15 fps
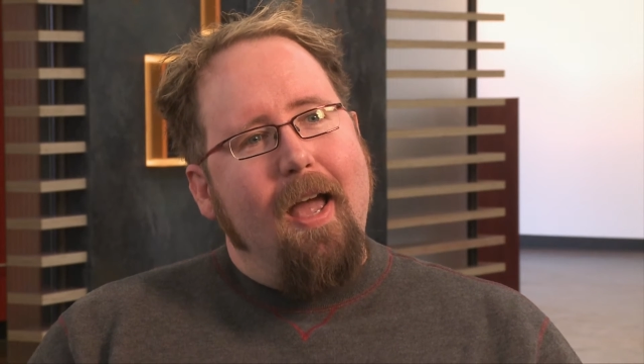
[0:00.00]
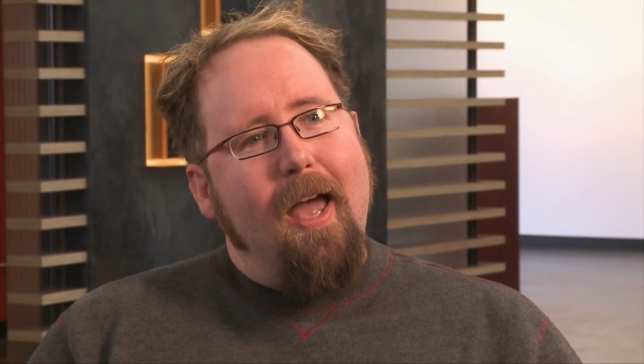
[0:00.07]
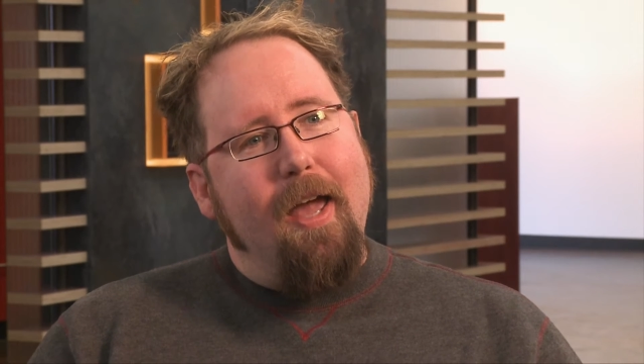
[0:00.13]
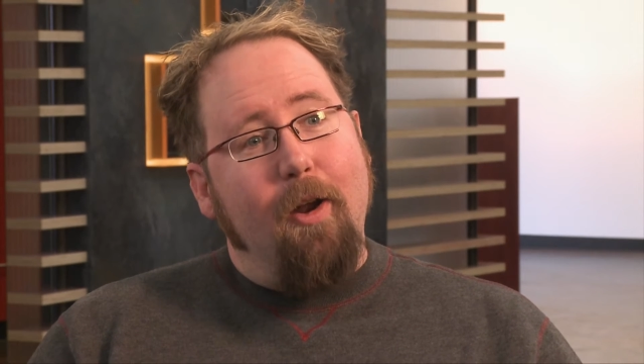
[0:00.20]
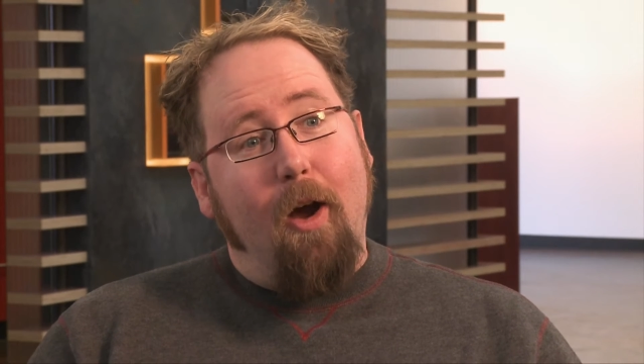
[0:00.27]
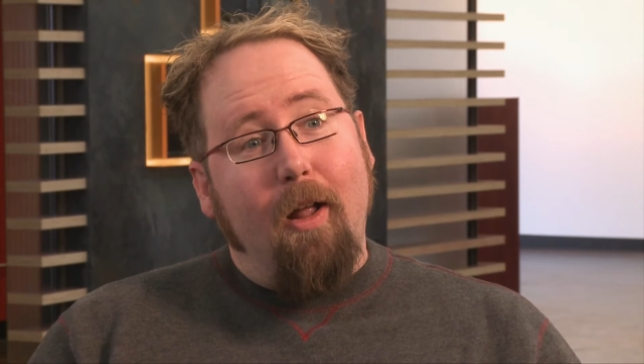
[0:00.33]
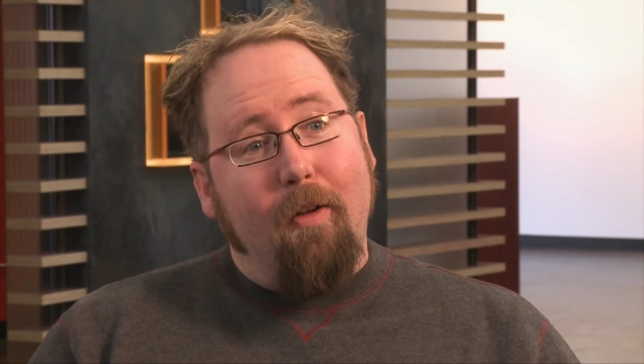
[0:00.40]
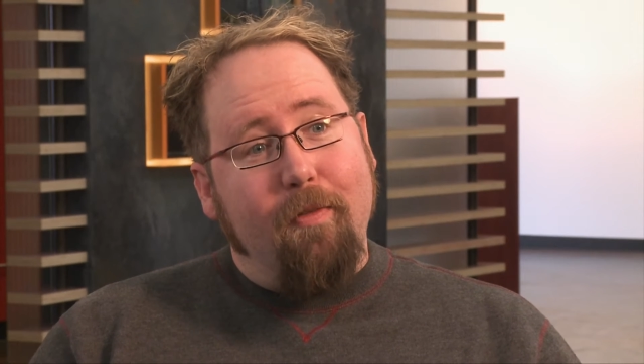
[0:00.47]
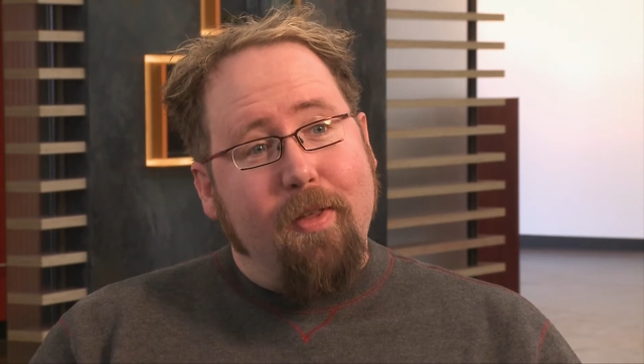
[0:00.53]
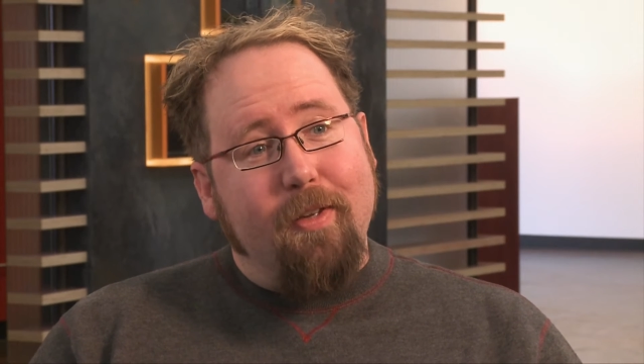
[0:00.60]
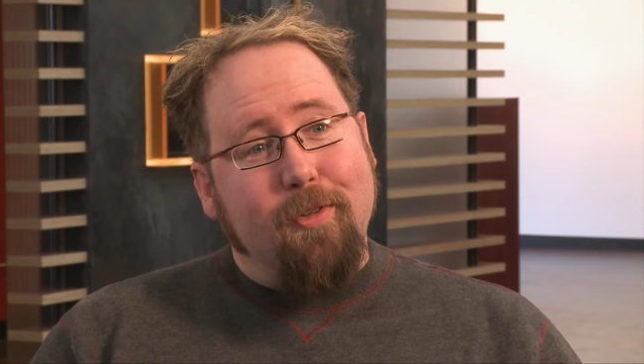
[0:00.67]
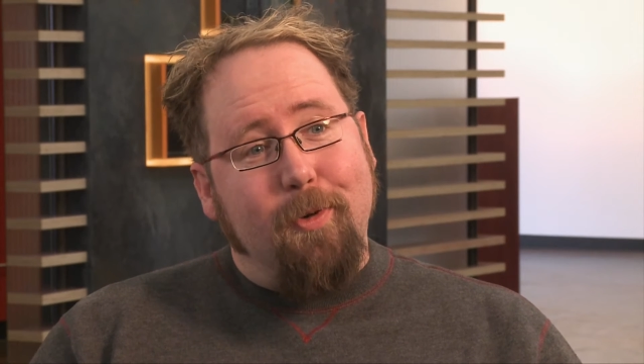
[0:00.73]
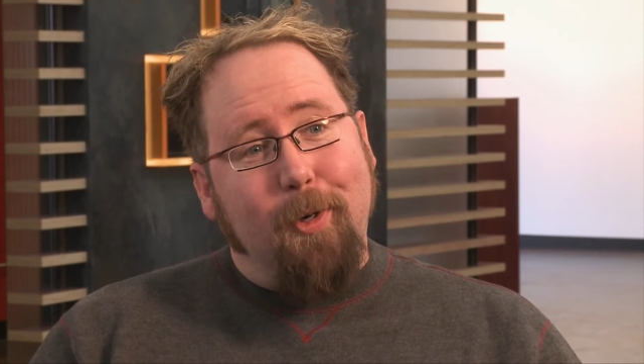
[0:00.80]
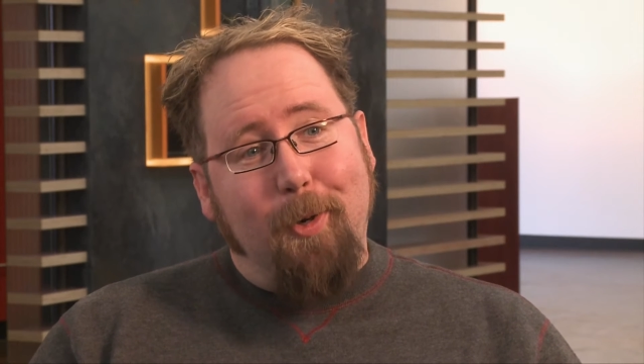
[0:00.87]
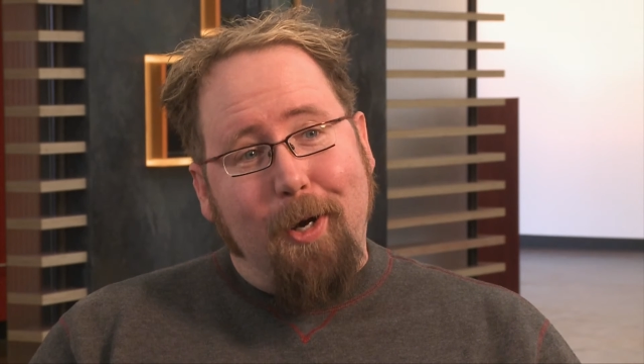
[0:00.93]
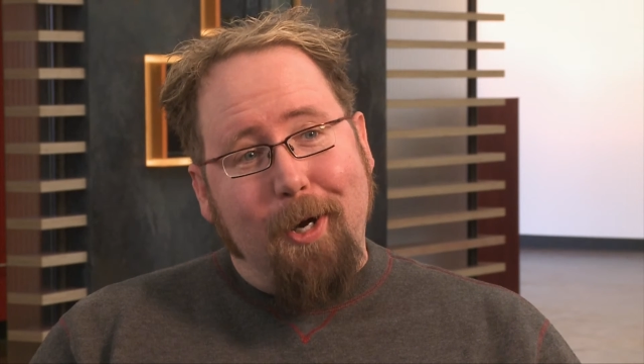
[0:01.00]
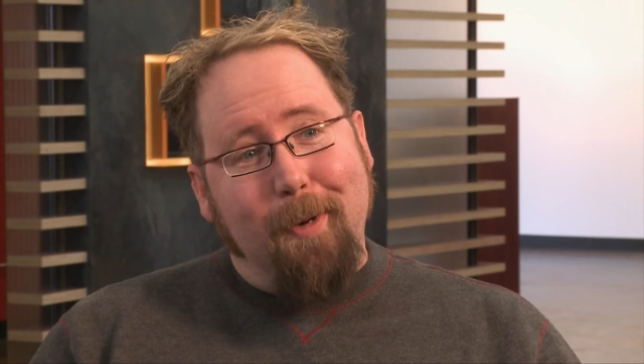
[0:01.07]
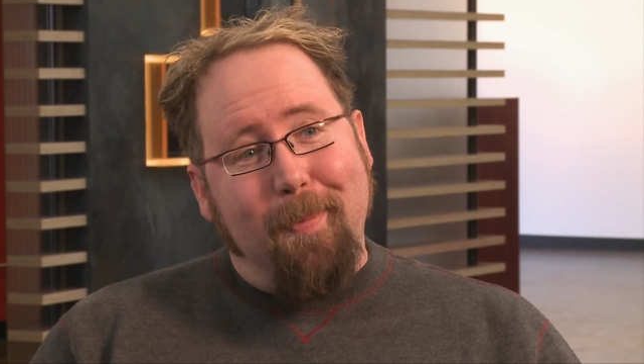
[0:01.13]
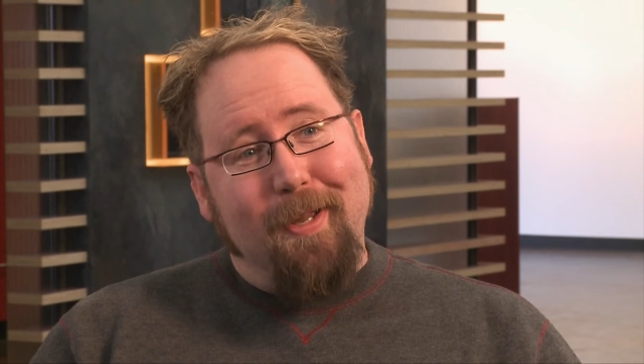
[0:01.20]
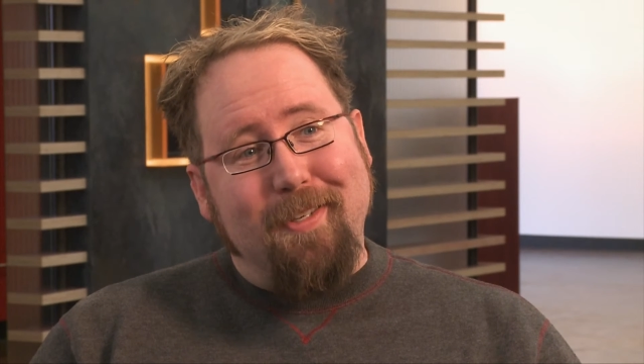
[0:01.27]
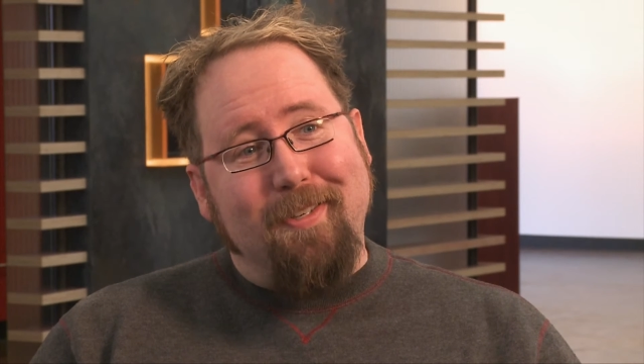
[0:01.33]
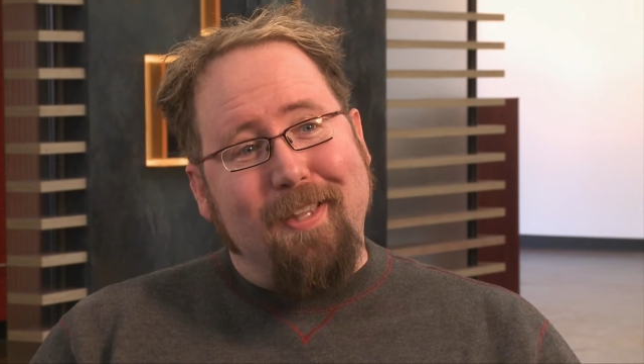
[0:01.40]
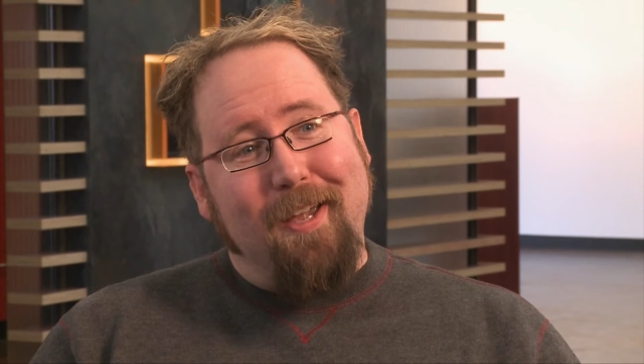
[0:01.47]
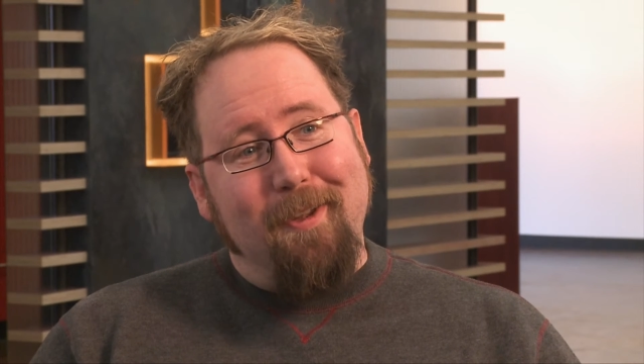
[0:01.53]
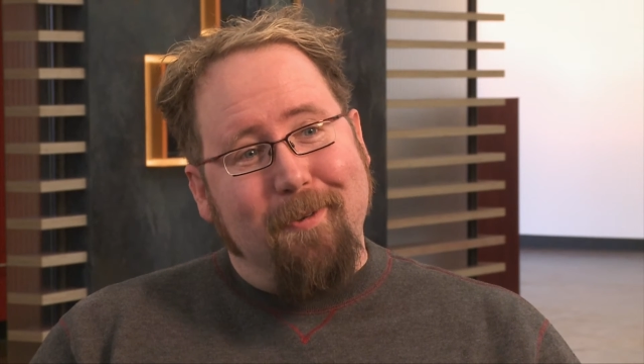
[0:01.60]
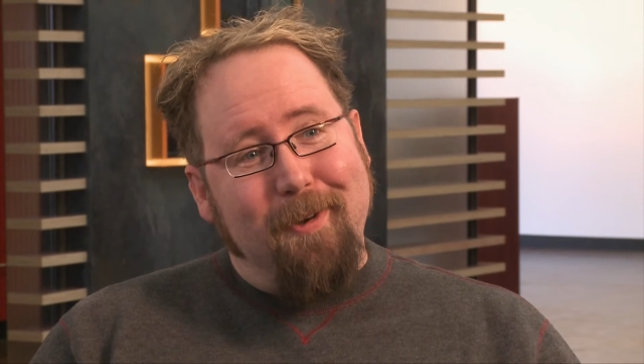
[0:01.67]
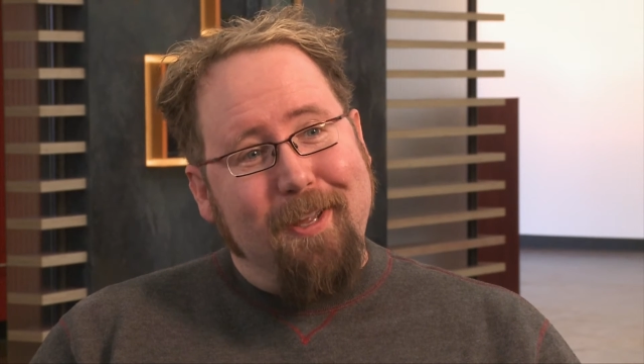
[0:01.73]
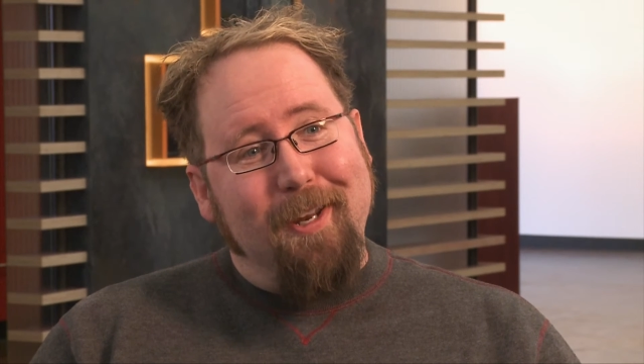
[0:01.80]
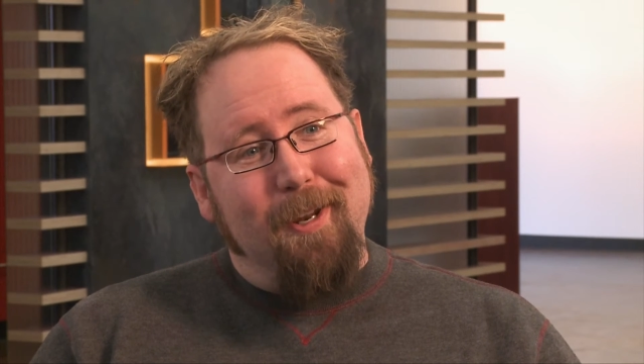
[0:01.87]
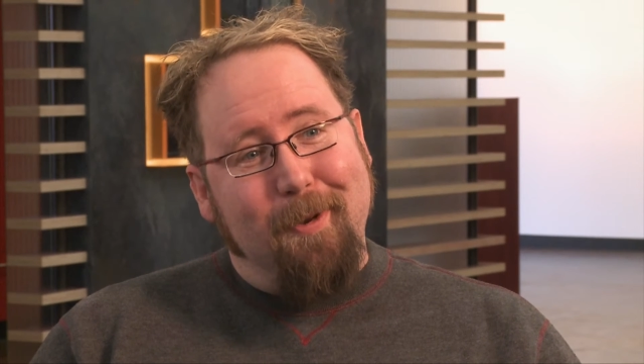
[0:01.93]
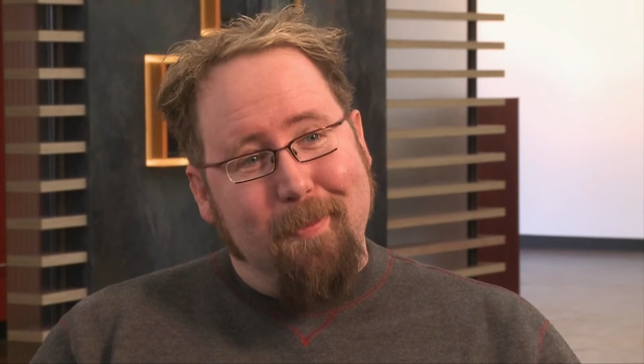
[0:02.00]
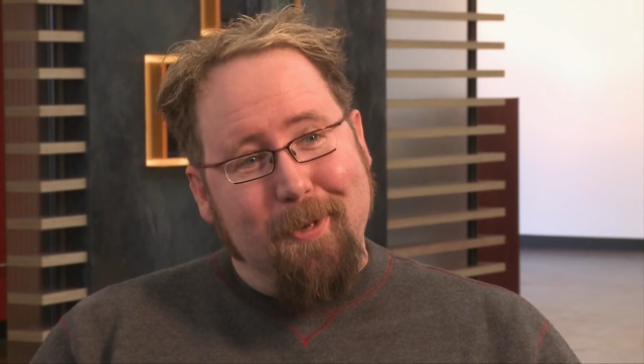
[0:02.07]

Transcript: and all of these requirements that you need in a